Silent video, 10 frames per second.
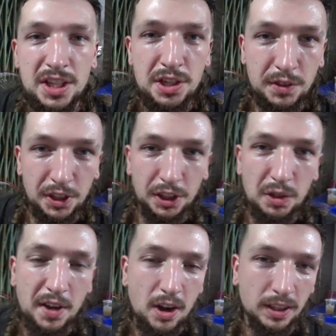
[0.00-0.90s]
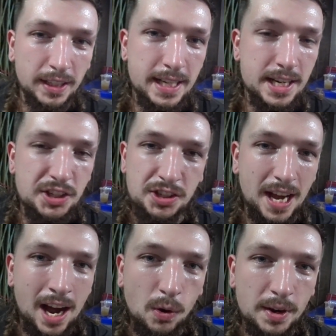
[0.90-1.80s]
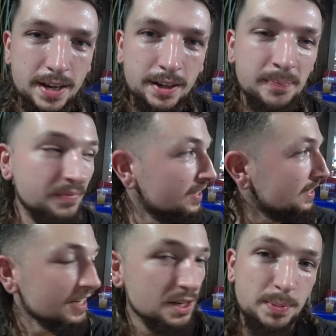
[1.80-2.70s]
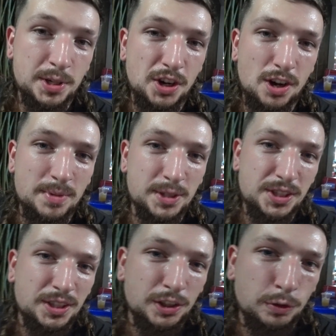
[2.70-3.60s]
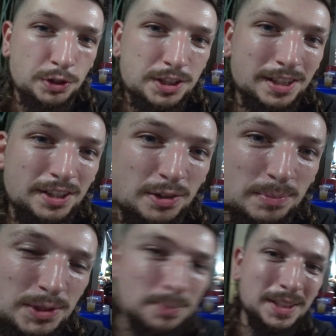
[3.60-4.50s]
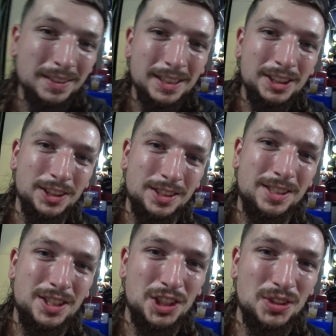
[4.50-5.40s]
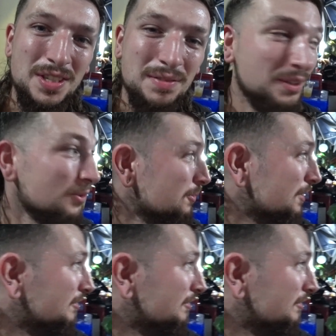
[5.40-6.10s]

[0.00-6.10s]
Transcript: You've got to love it. Our lady is just out here in her pyjamas, rustling up some delicious street food.